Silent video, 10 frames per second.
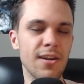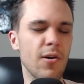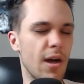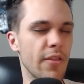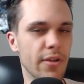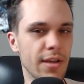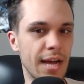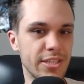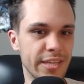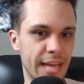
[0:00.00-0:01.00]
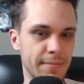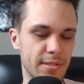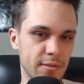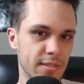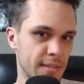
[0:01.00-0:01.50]
know other gacha
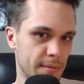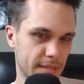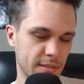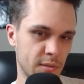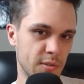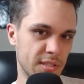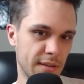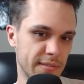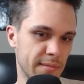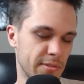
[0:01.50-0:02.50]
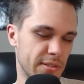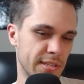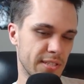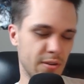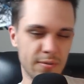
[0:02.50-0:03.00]
games do stuff similar
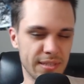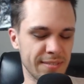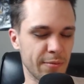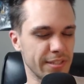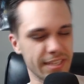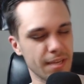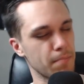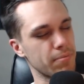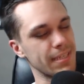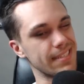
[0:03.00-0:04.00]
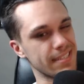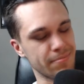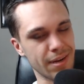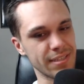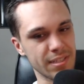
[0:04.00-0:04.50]
to this, so it wasn't a complete
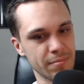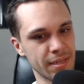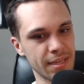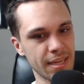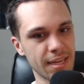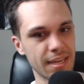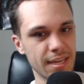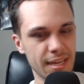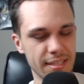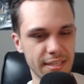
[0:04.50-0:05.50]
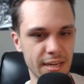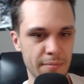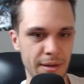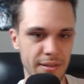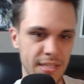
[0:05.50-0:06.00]
surprise to me to
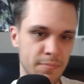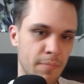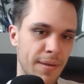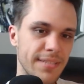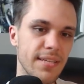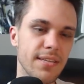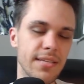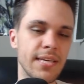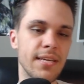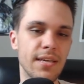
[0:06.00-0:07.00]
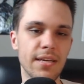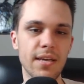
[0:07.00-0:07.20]
hear about this. But basically